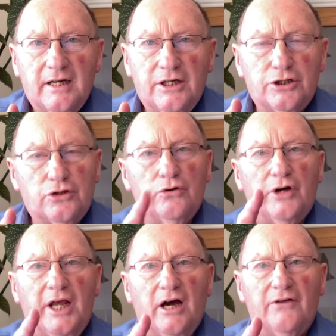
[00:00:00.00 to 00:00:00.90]
the
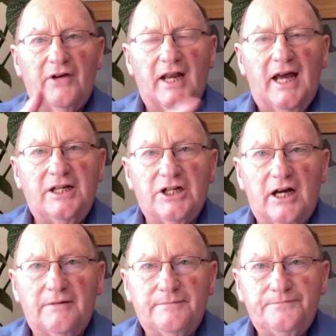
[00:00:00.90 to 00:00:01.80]
story of
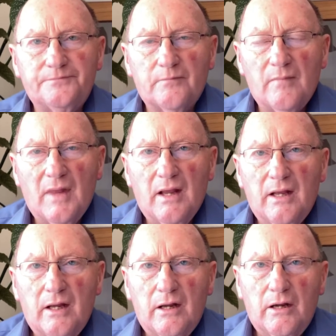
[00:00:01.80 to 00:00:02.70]
Elijah,
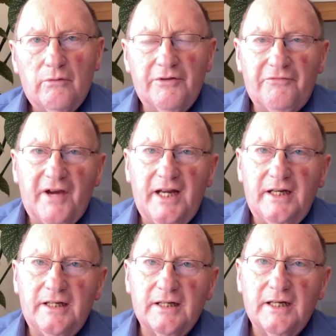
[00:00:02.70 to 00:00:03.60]
we
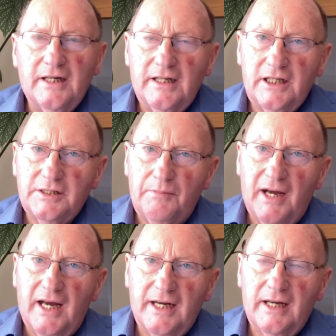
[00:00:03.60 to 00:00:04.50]
find this
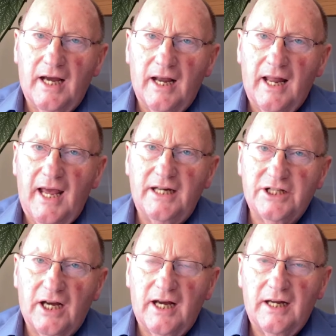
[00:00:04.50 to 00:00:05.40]
man,
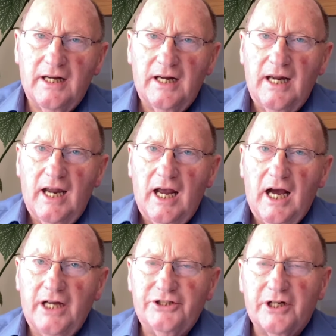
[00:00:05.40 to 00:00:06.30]
Elijah,
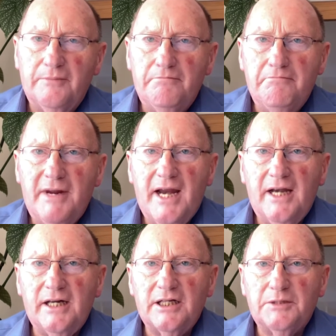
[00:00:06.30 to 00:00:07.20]
had
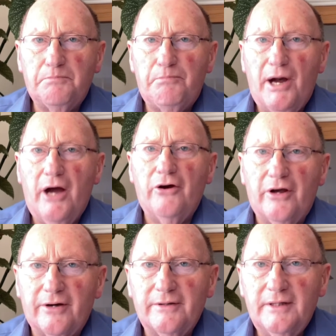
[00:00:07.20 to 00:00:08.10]
tremendous
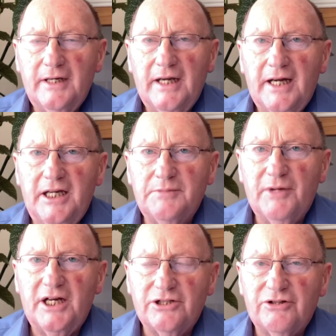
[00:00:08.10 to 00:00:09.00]
power in his
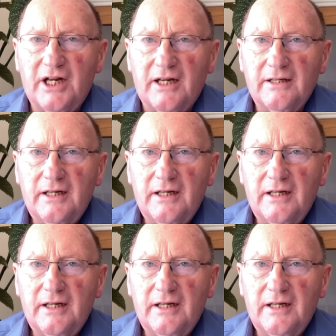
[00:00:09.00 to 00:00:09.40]
ministry.